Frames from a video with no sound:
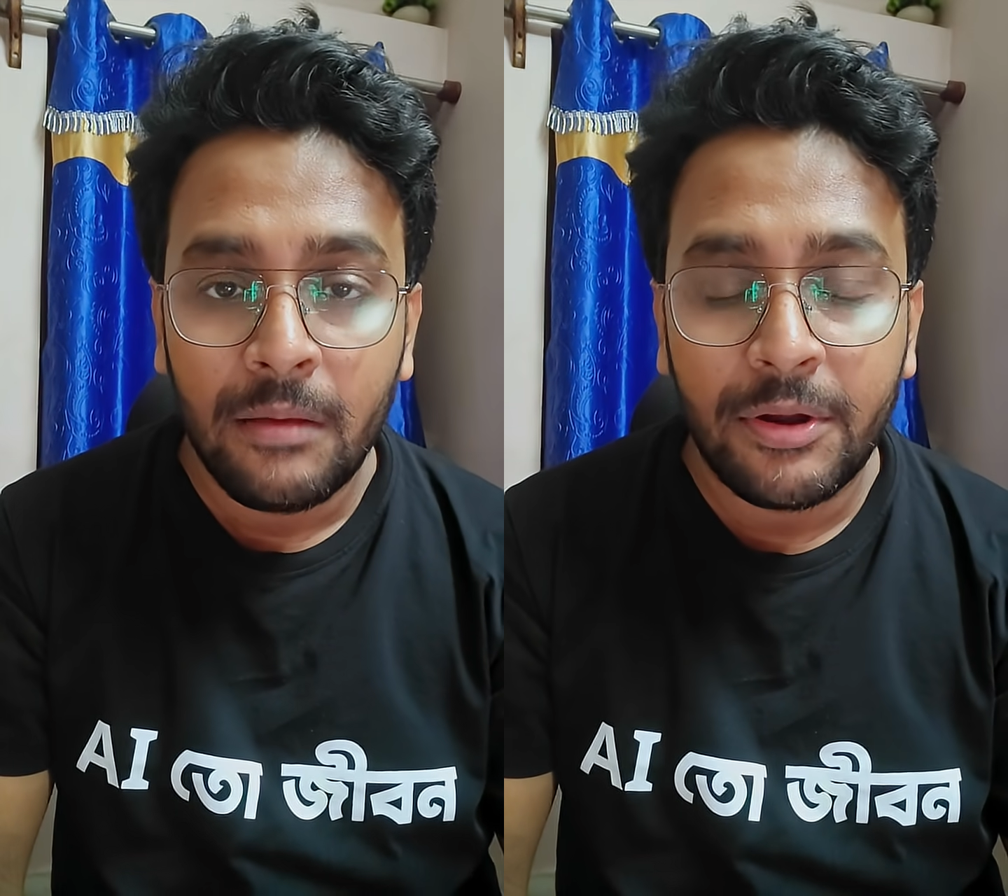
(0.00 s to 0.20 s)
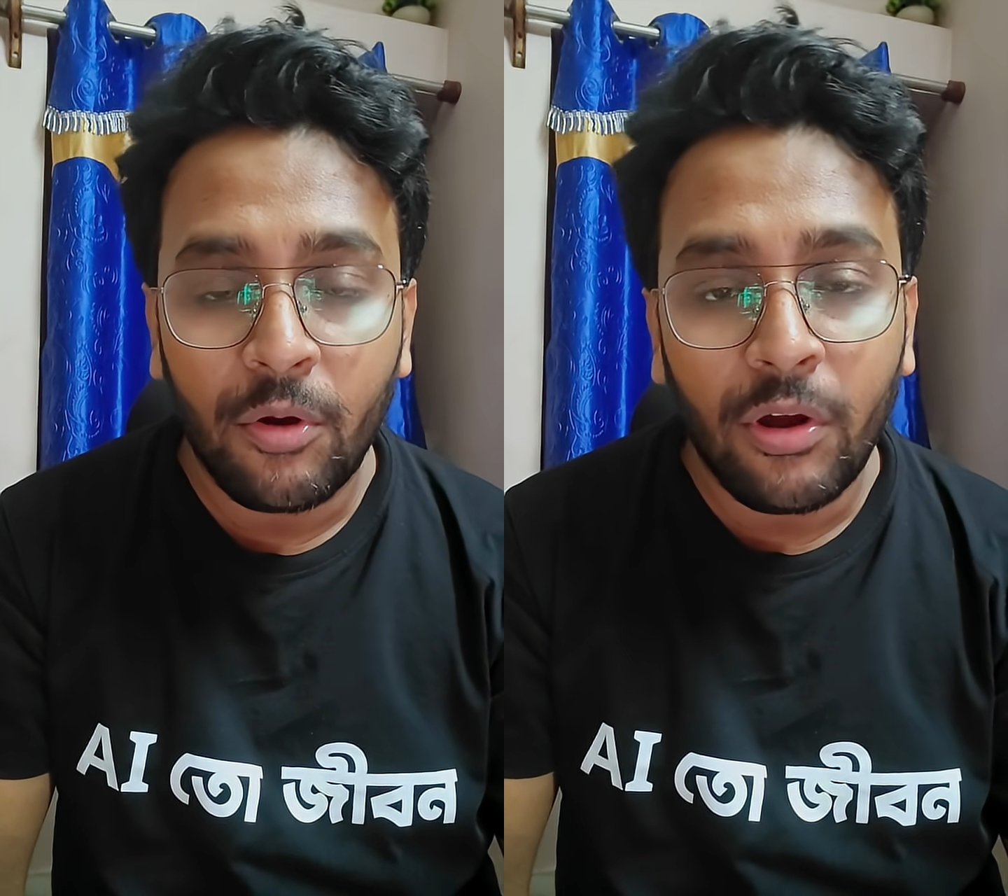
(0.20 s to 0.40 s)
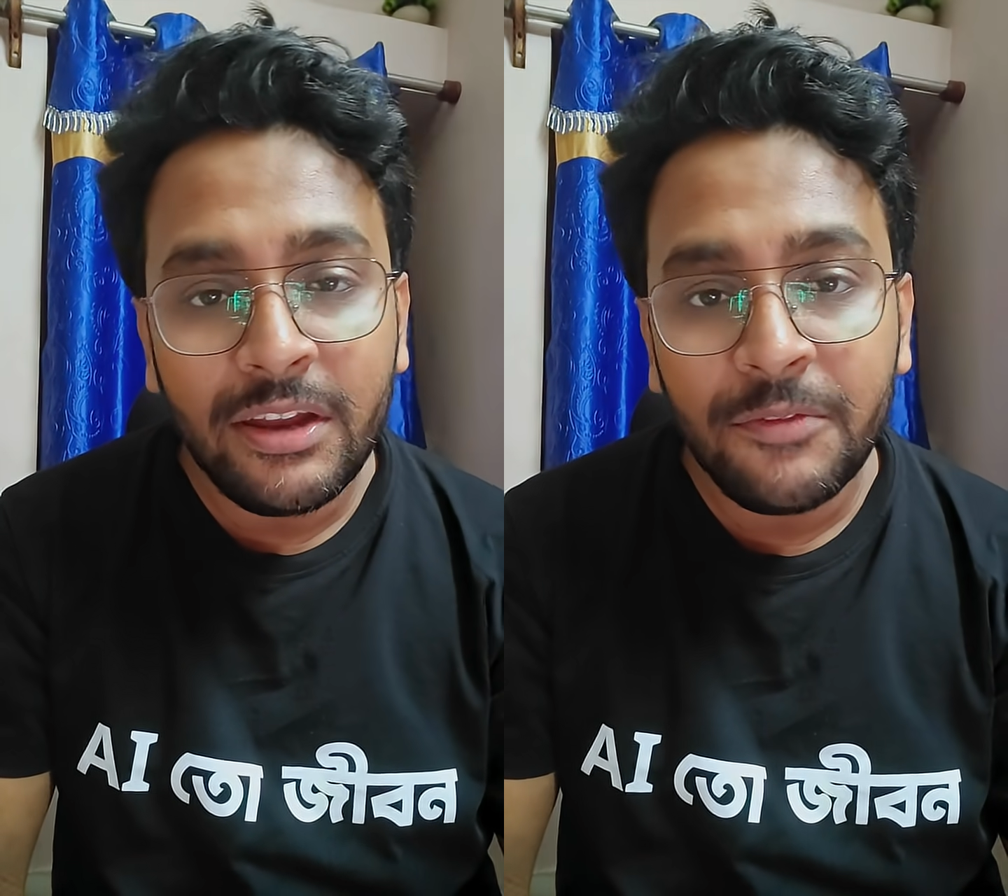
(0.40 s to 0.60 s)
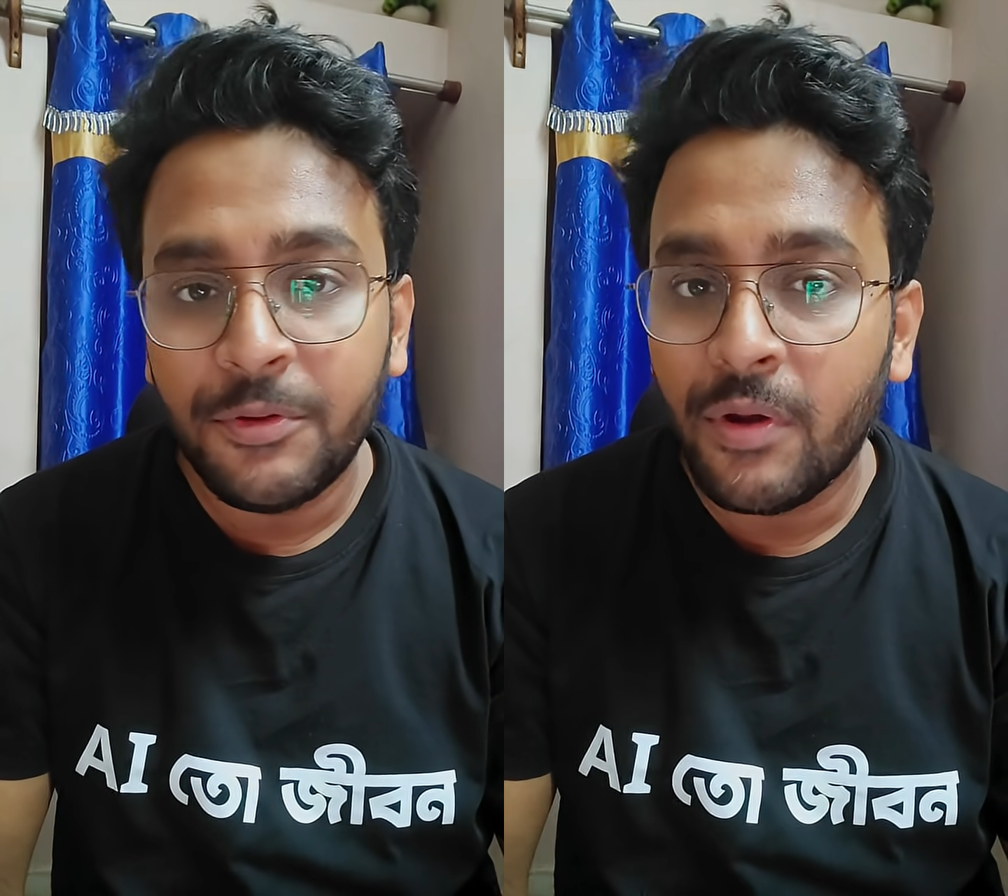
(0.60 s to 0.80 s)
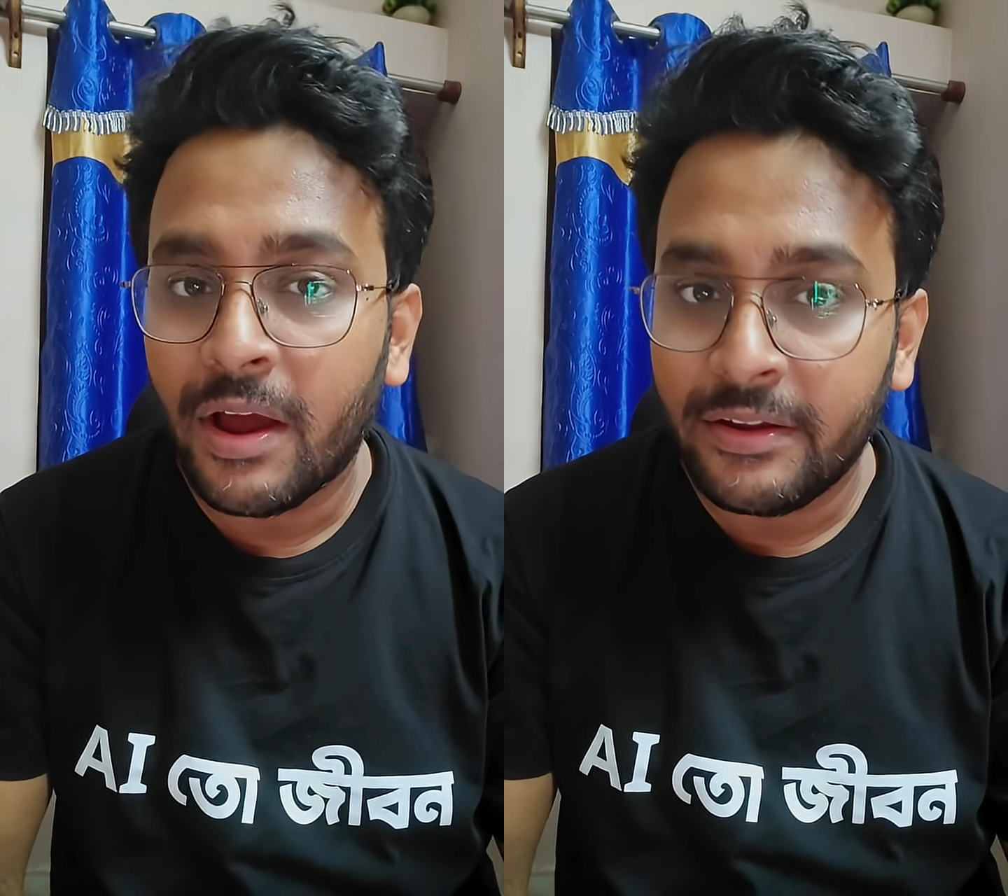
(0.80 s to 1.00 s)
but only
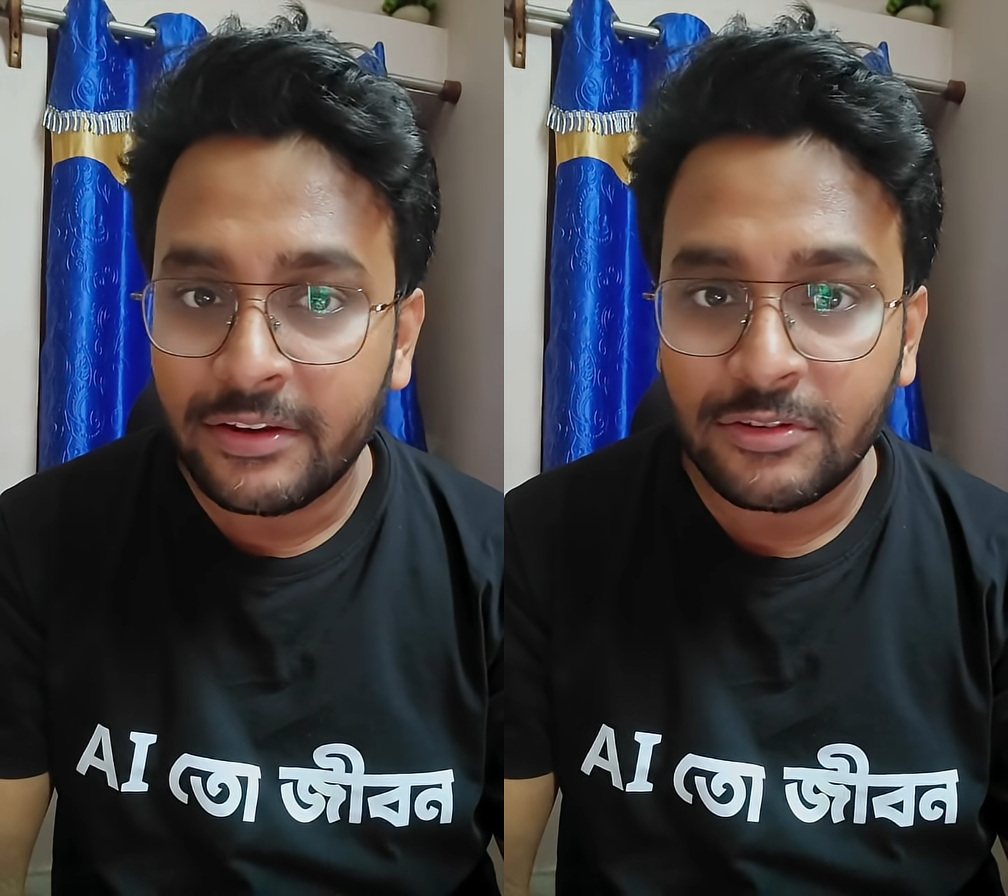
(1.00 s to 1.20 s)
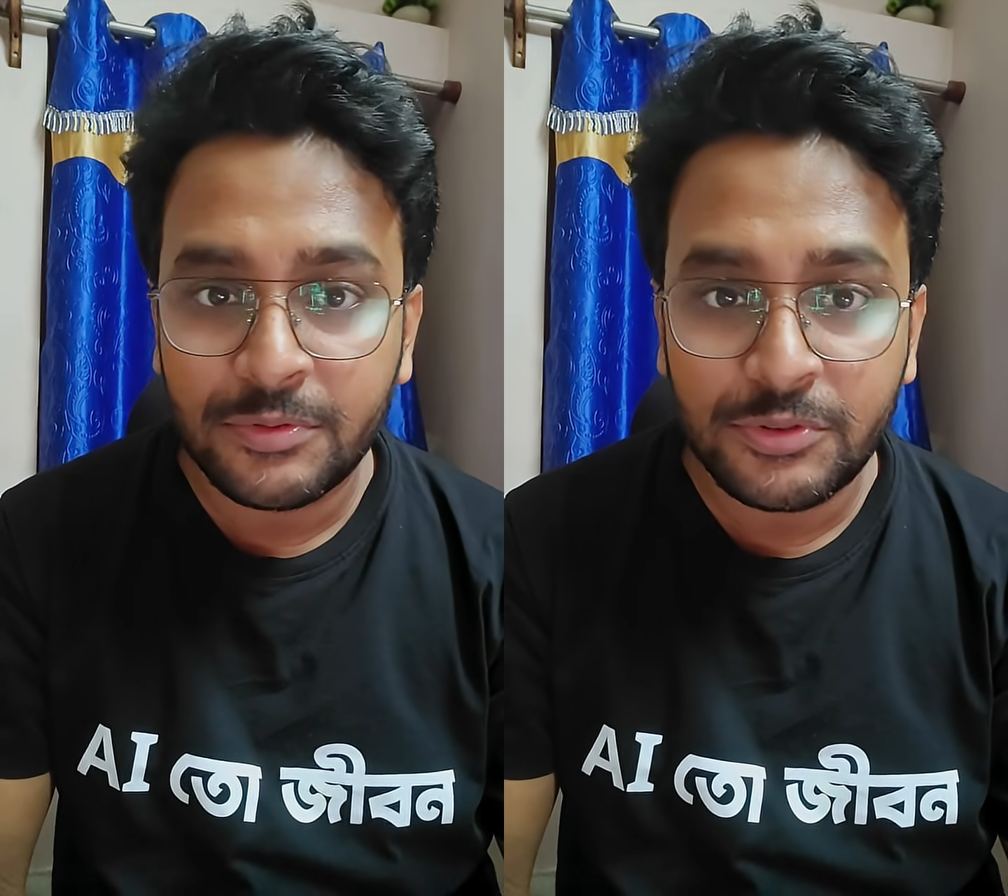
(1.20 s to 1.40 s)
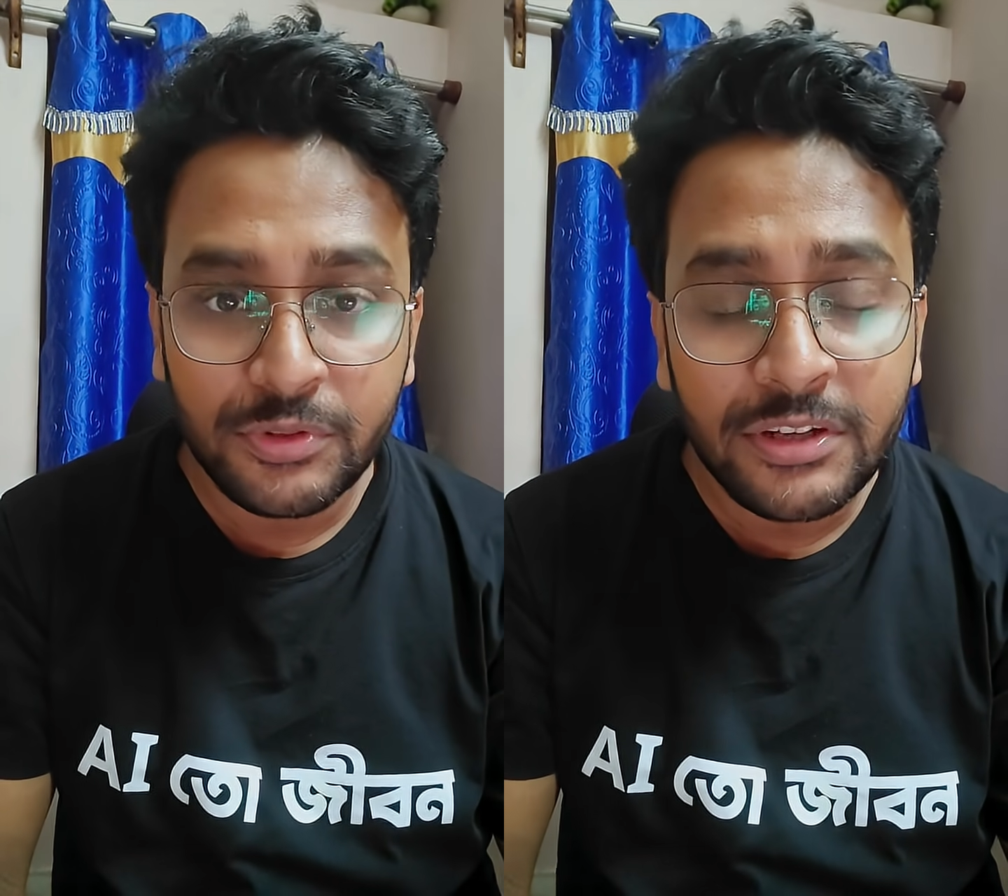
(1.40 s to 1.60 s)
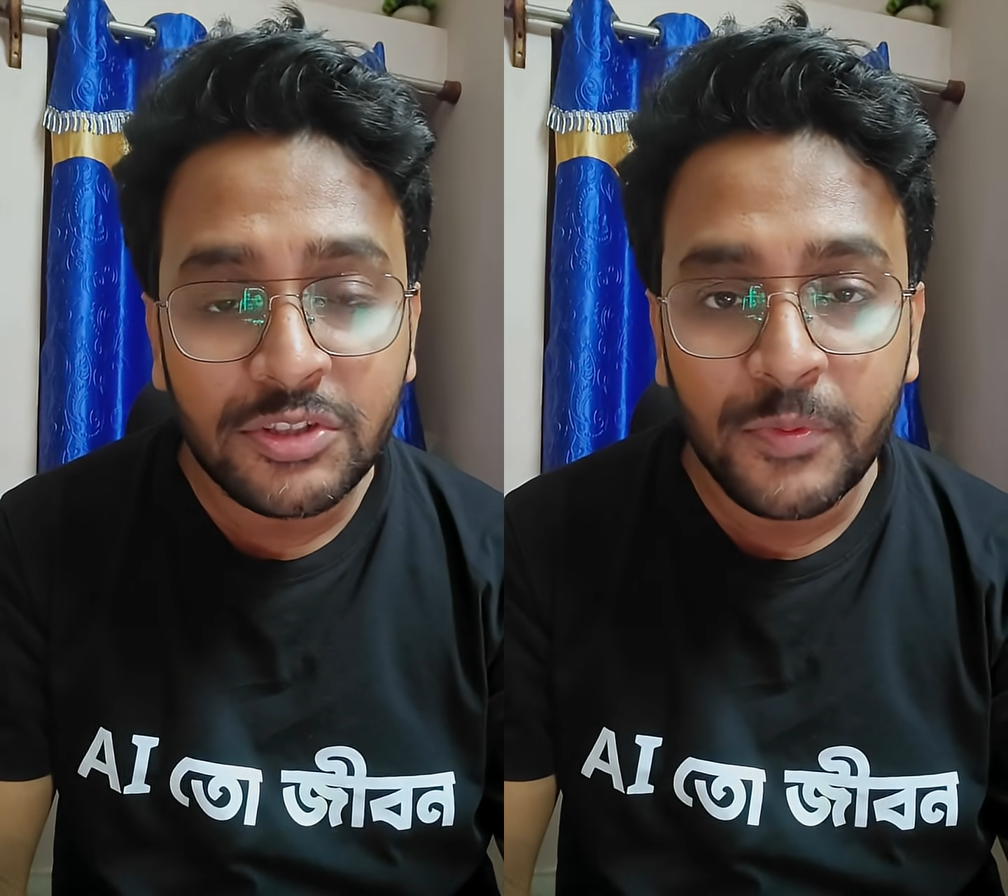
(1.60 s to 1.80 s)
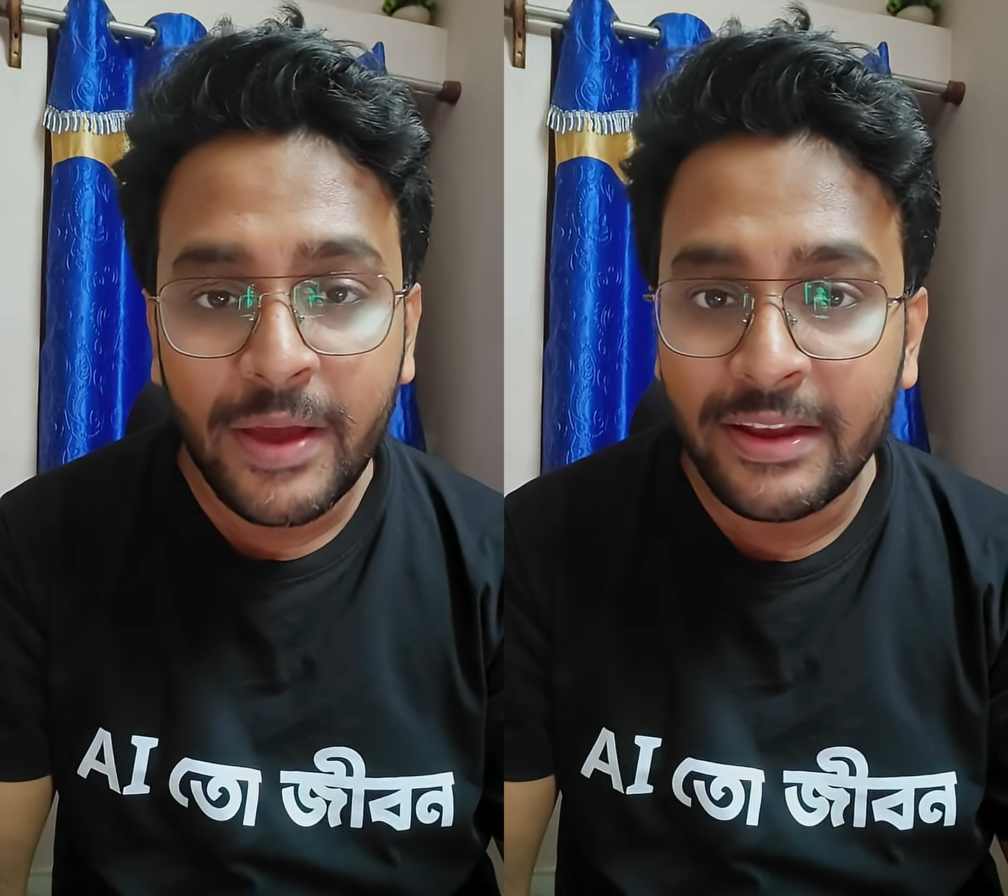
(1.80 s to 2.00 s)
few hundreds of
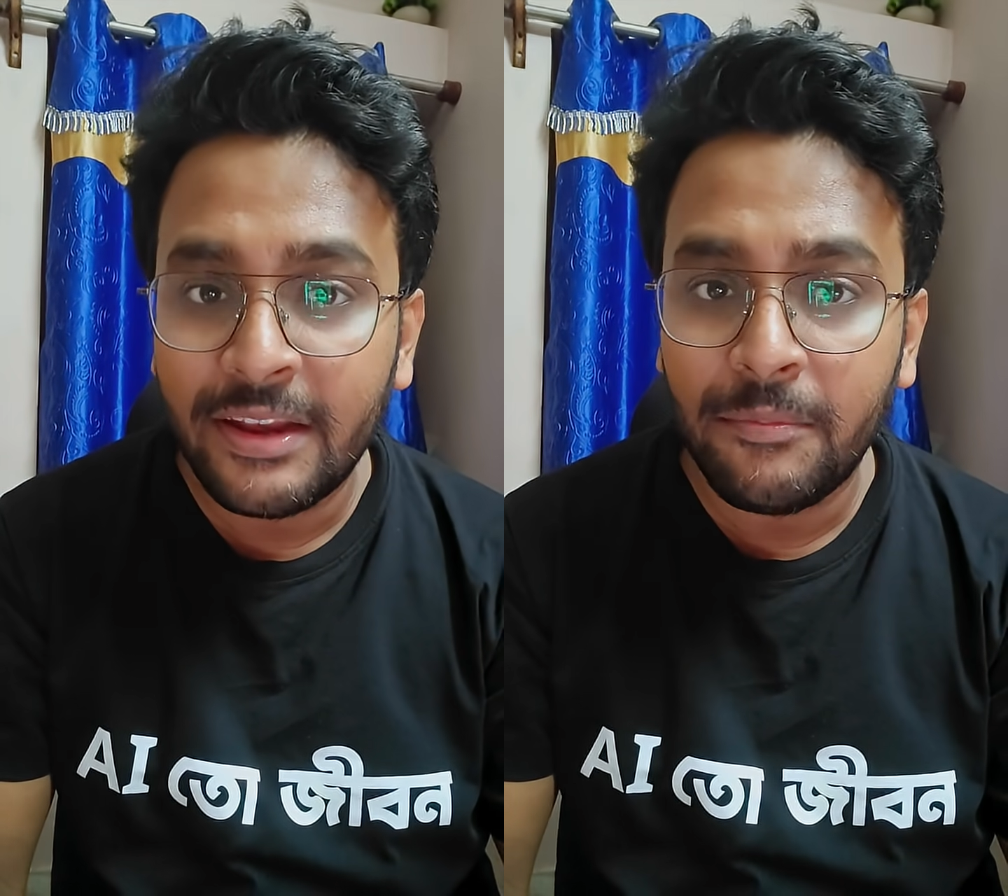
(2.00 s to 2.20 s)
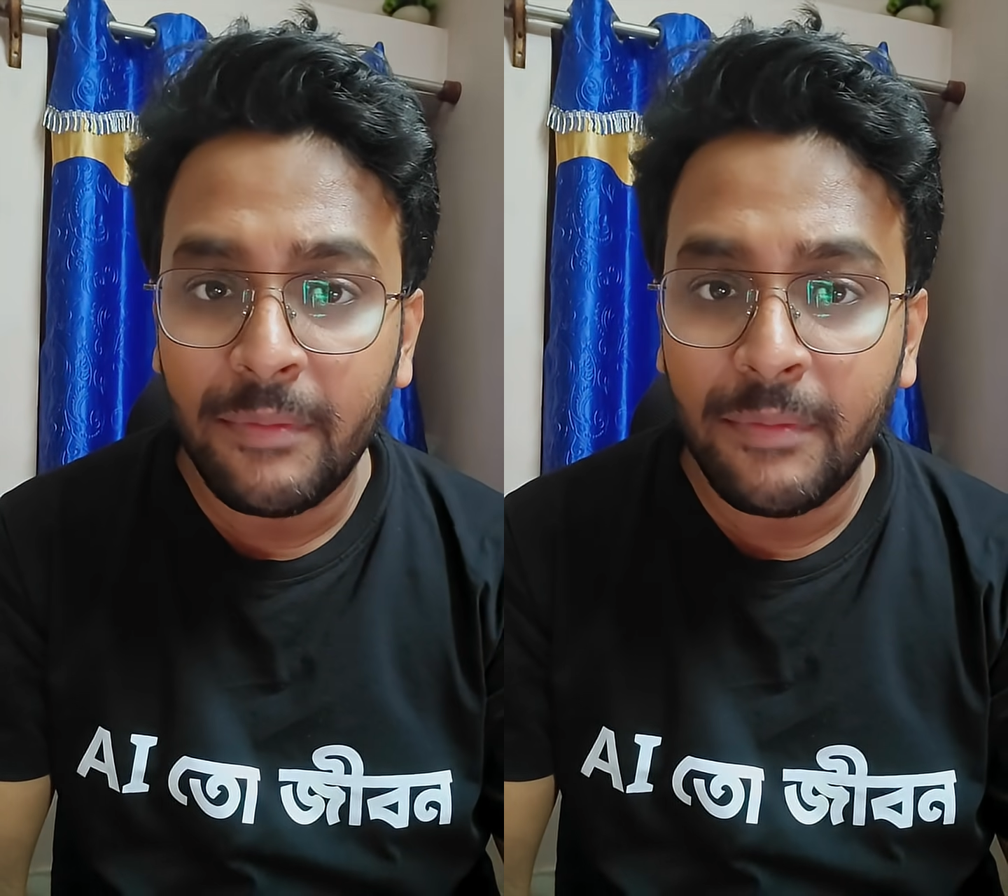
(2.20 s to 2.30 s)
students finally